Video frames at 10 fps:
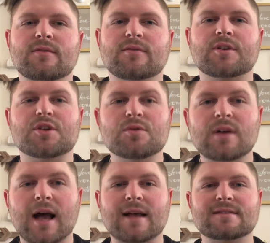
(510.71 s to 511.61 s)
for you
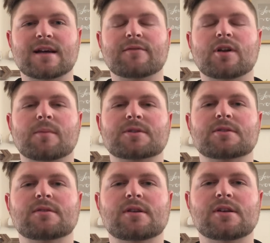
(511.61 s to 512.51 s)
guys to have an
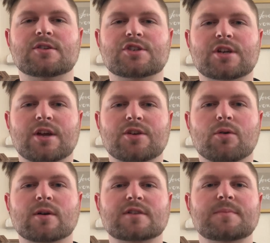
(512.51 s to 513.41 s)
opportunity to share
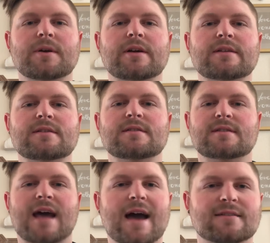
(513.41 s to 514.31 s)
your experiences,
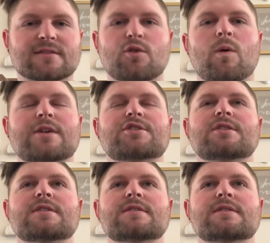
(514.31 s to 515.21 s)
to ask
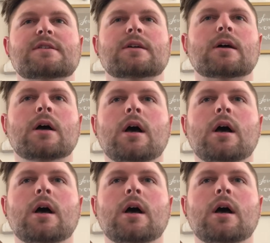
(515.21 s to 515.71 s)
questions, to